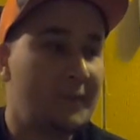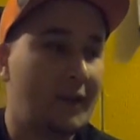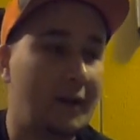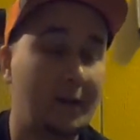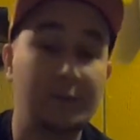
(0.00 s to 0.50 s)

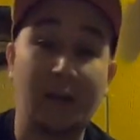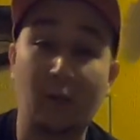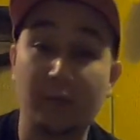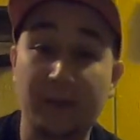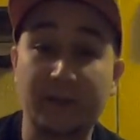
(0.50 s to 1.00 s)
I
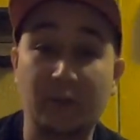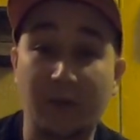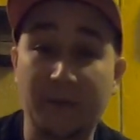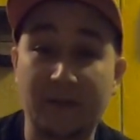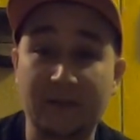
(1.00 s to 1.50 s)
would like
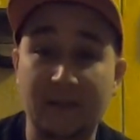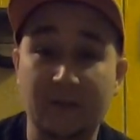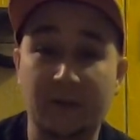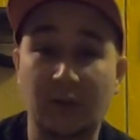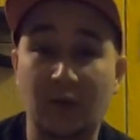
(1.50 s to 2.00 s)
$12,000
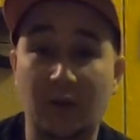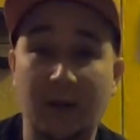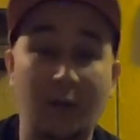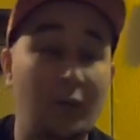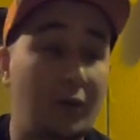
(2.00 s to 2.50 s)
for the car.
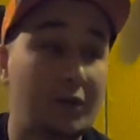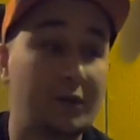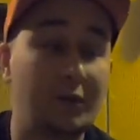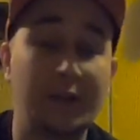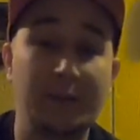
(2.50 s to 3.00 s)
I will
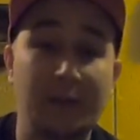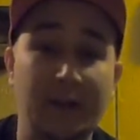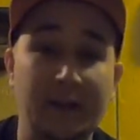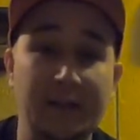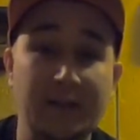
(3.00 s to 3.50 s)
also link
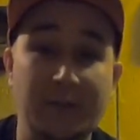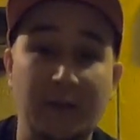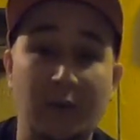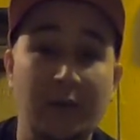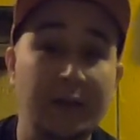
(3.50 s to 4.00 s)
my
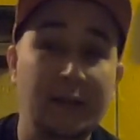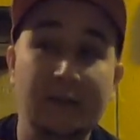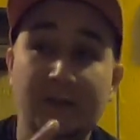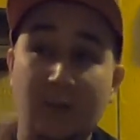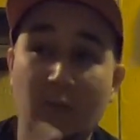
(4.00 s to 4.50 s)
email
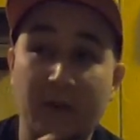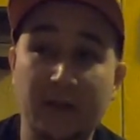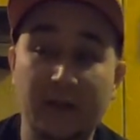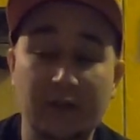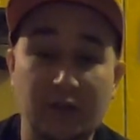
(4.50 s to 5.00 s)
somewhere
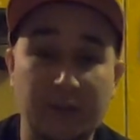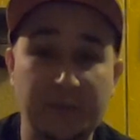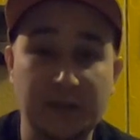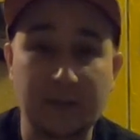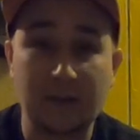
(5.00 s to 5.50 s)
in the
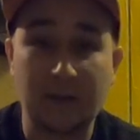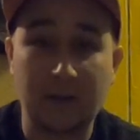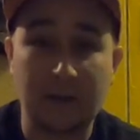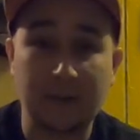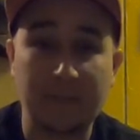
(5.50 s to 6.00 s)
description
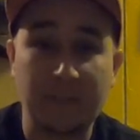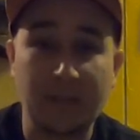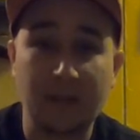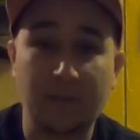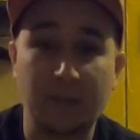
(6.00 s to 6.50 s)

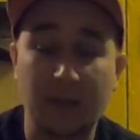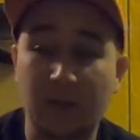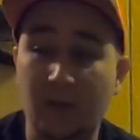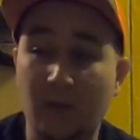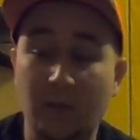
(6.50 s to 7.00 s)

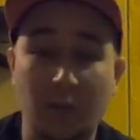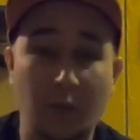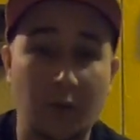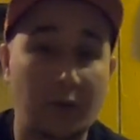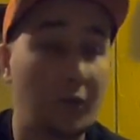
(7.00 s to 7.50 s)
below
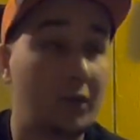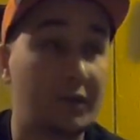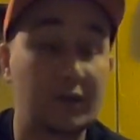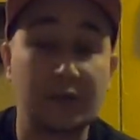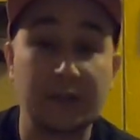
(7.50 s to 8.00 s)
or on the
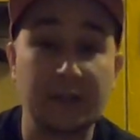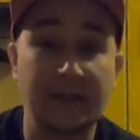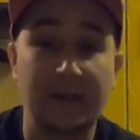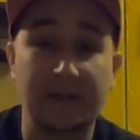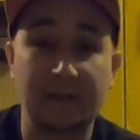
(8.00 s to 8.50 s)
screen
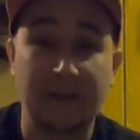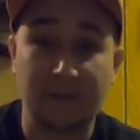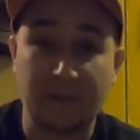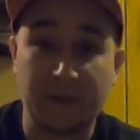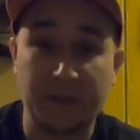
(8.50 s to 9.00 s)
at
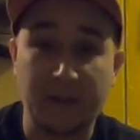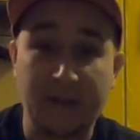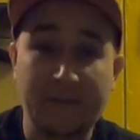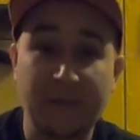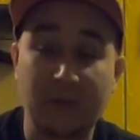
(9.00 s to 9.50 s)

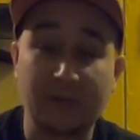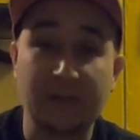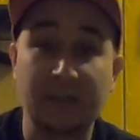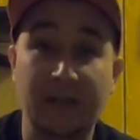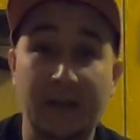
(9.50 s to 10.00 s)

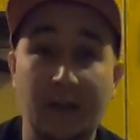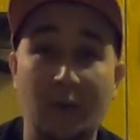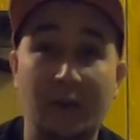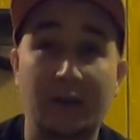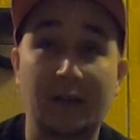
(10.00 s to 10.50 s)

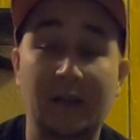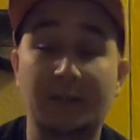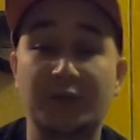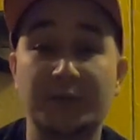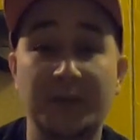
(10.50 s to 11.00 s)

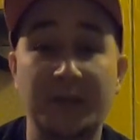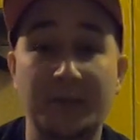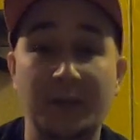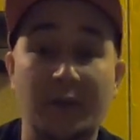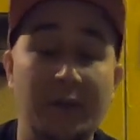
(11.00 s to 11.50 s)
dasfree13@aol.com. Shoot me an
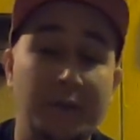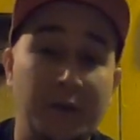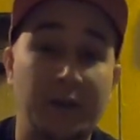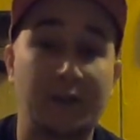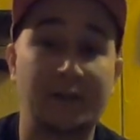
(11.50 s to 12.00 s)
email if
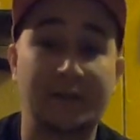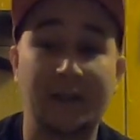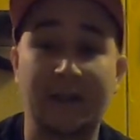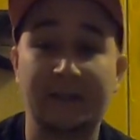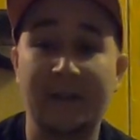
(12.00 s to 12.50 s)
you're interested,
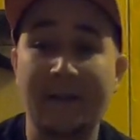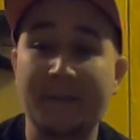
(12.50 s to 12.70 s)
guys.